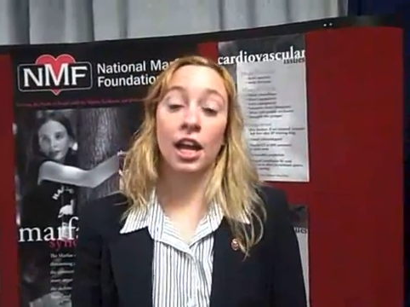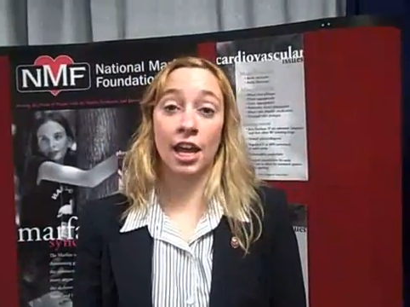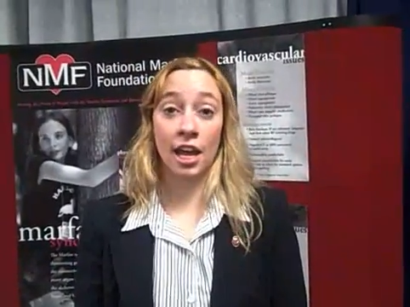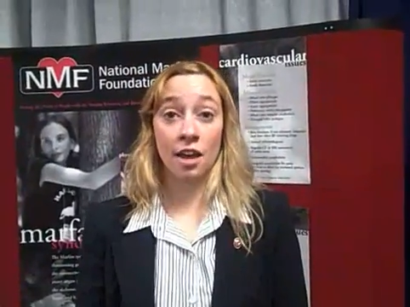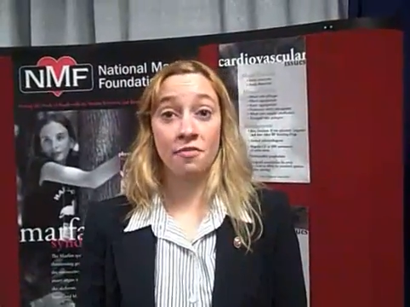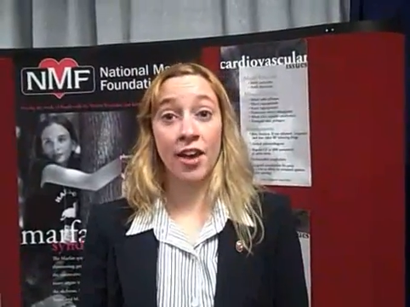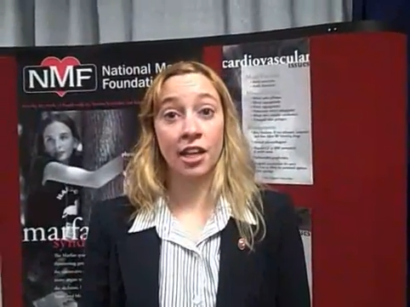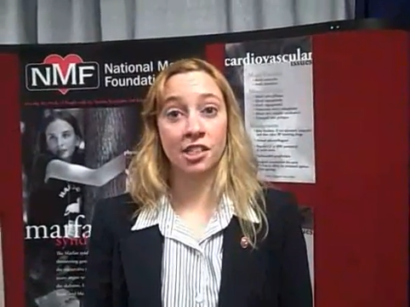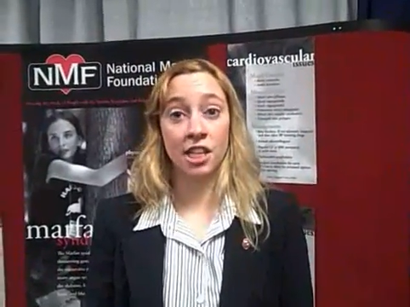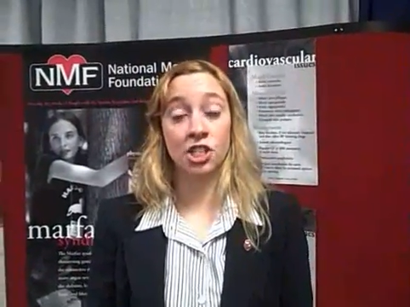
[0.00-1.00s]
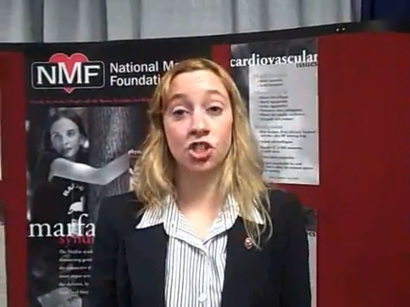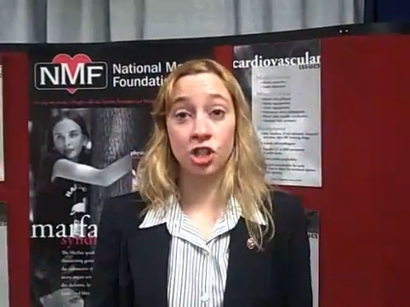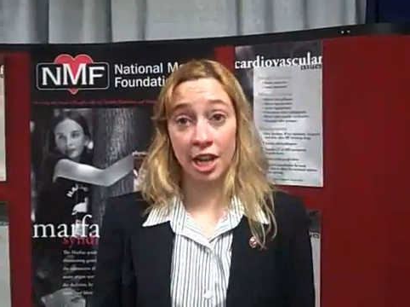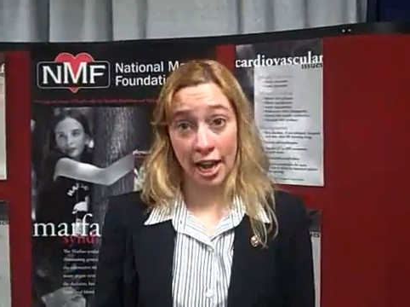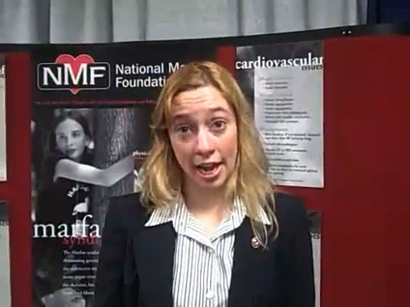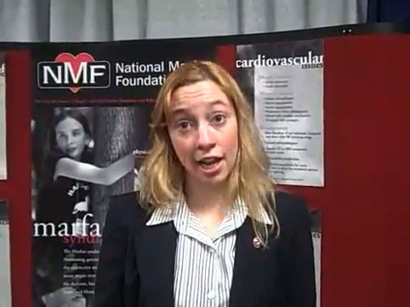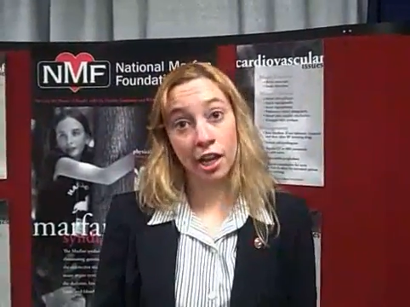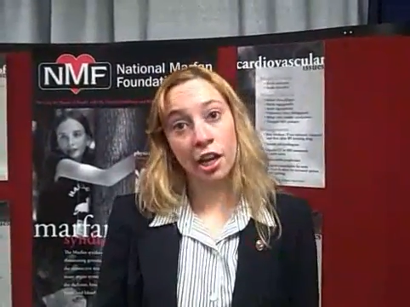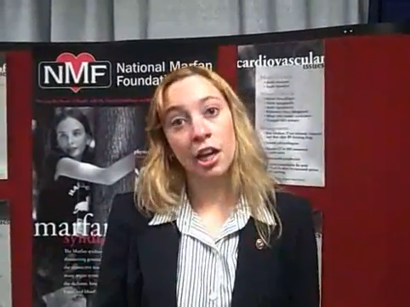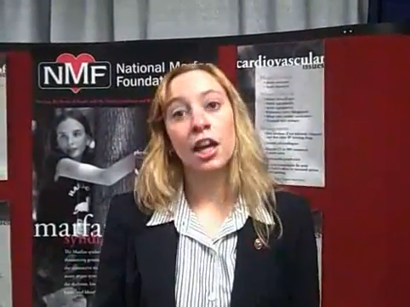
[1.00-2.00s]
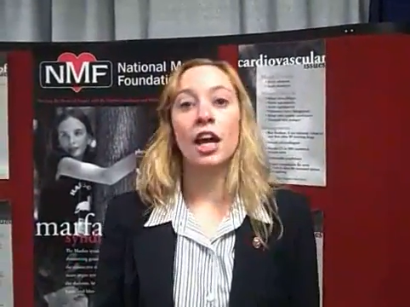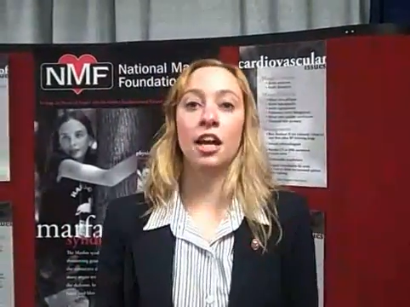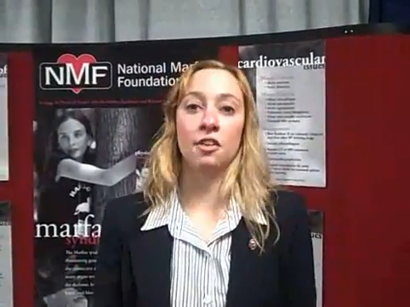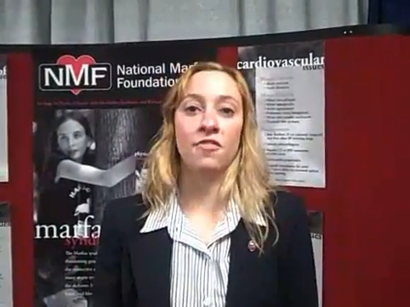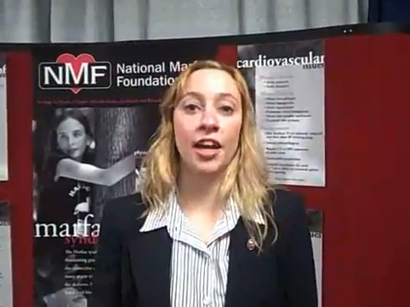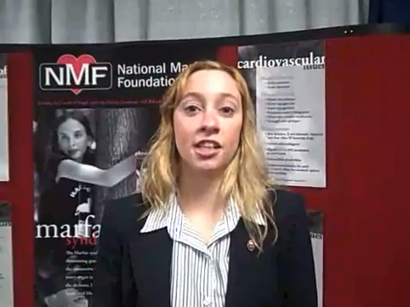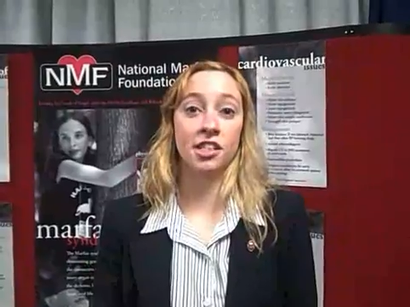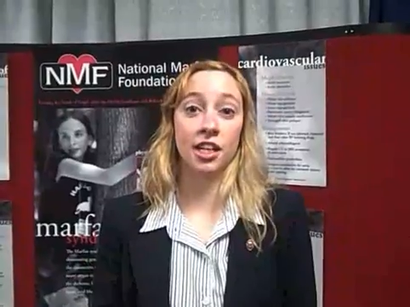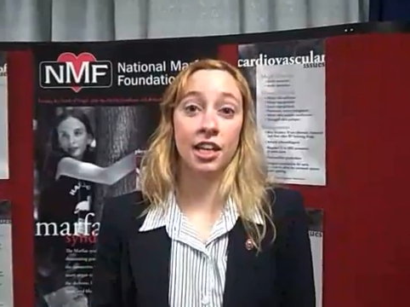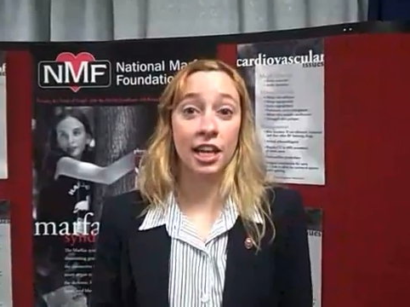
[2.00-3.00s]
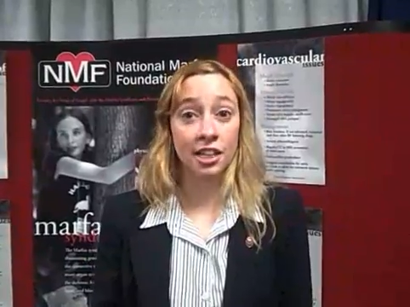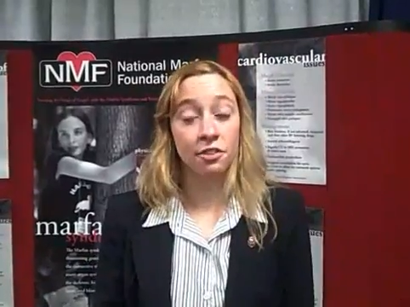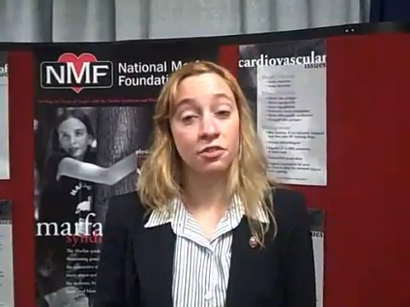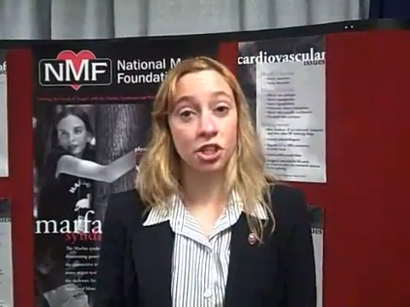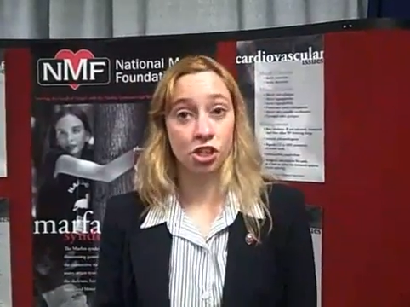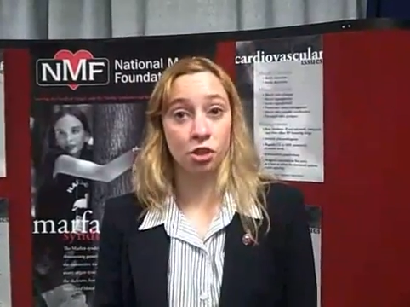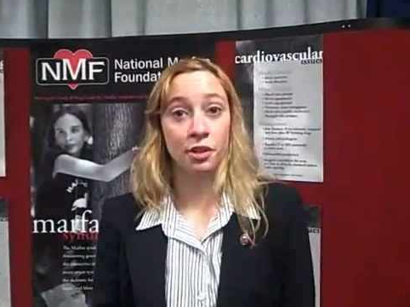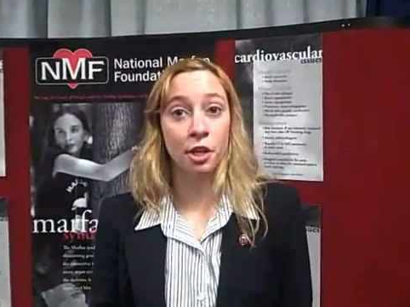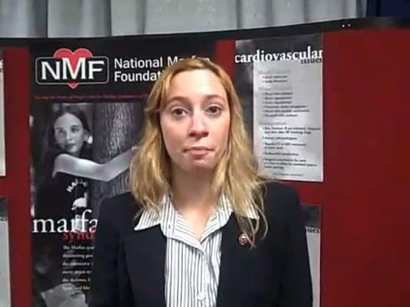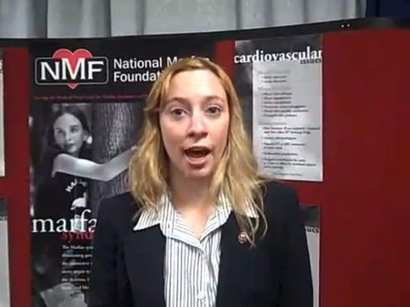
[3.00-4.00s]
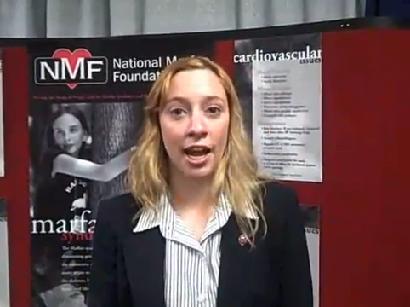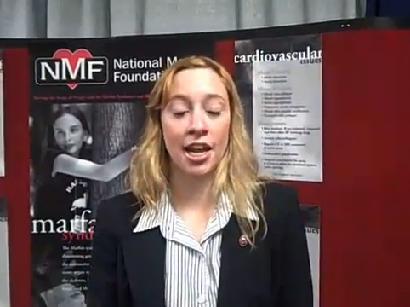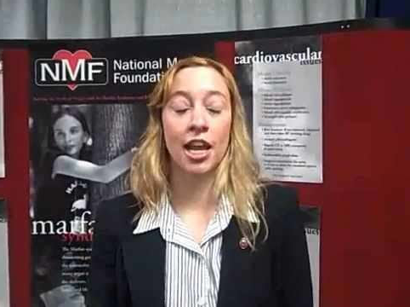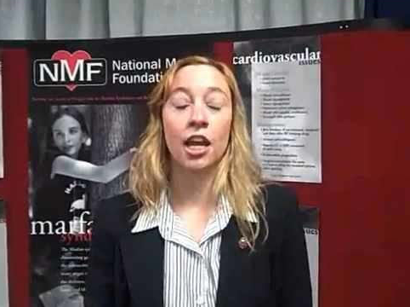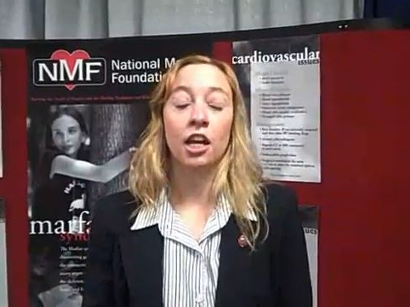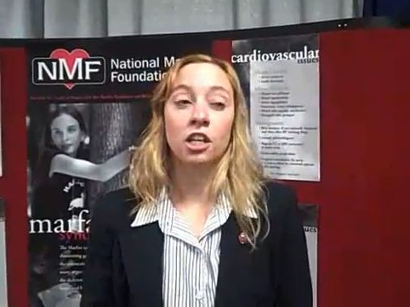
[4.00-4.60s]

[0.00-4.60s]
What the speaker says: It affects, it's genetic. It affects the connective tissue in the body,